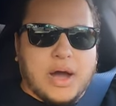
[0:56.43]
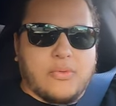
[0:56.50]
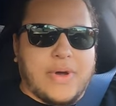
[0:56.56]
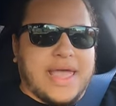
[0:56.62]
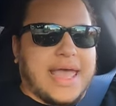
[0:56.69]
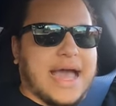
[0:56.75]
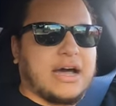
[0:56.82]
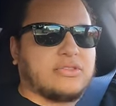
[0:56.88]
my
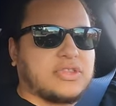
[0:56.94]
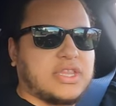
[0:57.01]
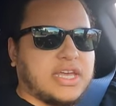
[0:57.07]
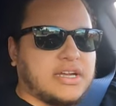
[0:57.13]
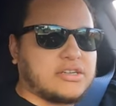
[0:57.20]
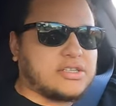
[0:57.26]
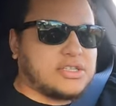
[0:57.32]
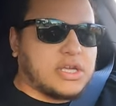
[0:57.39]
way out
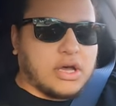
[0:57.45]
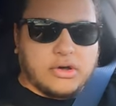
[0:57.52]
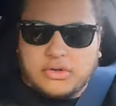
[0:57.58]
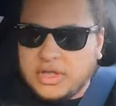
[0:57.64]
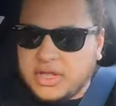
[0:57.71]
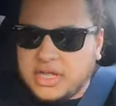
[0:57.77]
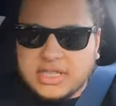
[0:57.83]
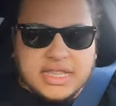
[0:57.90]
there. So
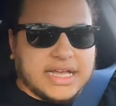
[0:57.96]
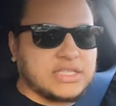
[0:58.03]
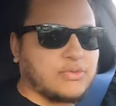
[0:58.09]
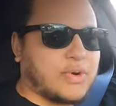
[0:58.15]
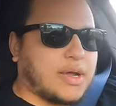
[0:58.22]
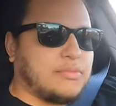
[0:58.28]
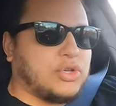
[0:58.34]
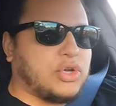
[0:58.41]
that's
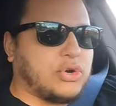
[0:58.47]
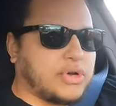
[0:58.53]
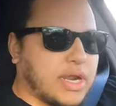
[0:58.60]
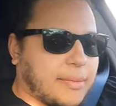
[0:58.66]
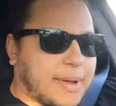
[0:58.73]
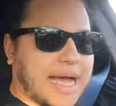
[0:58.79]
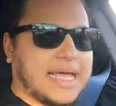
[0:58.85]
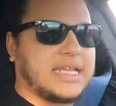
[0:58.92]
what I'm doing.
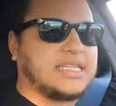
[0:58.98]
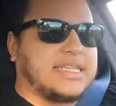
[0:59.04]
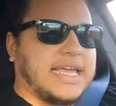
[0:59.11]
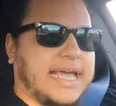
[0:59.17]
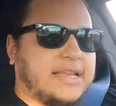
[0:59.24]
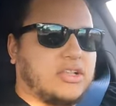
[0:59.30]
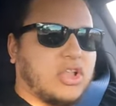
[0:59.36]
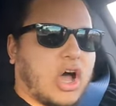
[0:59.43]
I'm kind of
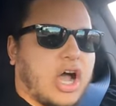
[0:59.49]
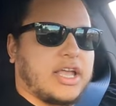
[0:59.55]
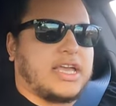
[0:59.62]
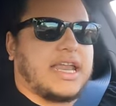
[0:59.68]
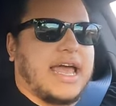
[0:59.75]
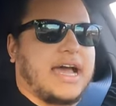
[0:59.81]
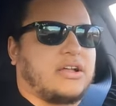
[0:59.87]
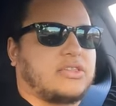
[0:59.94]
data
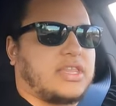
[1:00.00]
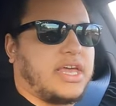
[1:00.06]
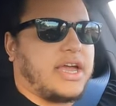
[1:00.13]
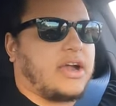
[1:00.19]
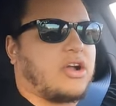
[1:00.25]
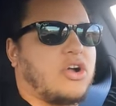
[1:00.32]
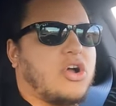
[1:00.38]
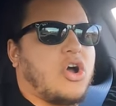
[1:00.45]
logging out there.
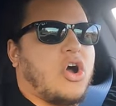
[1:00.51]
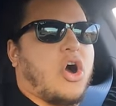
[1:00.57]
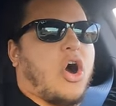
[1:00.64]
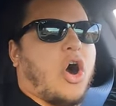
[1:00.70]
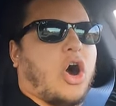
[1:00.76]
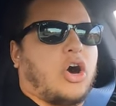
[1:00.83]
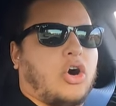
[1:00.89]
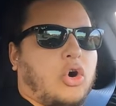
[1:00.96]

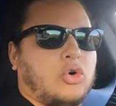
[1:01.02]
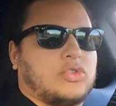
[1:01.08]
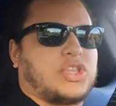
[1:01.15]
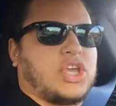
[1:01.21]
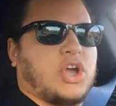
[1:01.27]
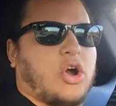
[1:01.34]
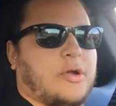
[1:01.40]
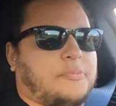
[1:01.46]
I'll hold
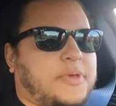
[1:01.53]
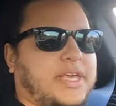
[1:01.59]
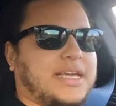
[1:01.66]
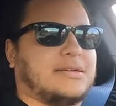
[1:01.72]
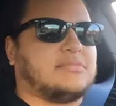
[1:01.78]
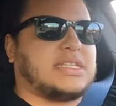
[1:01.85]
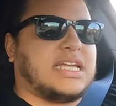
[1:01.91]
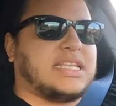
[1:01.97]
the R P
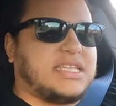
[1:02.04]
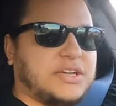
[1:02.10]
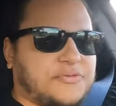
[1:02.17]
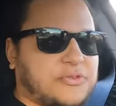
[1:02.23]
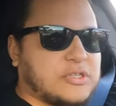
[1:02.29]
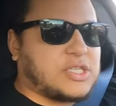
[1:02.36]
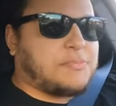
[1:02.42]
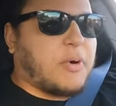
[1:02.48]
Ms at
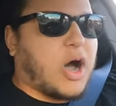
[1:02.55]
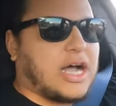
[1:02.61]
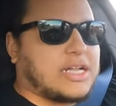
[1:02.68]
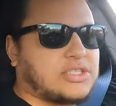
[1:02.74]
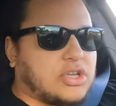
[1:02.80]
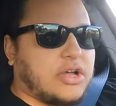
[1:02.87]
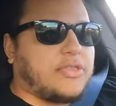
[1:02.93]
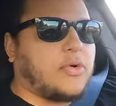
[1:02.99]
different
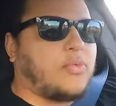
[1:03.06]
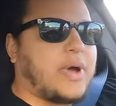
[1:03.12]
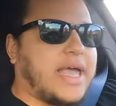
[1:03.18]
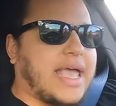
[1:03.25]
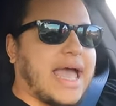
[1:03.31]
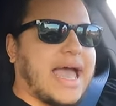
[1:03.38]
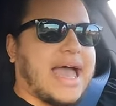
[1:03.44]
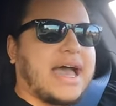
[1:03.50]
spots on the way
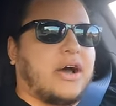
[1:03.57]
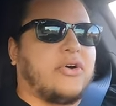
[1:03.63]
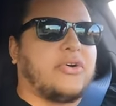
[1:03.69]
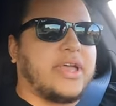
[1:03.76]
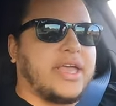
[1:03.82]
out,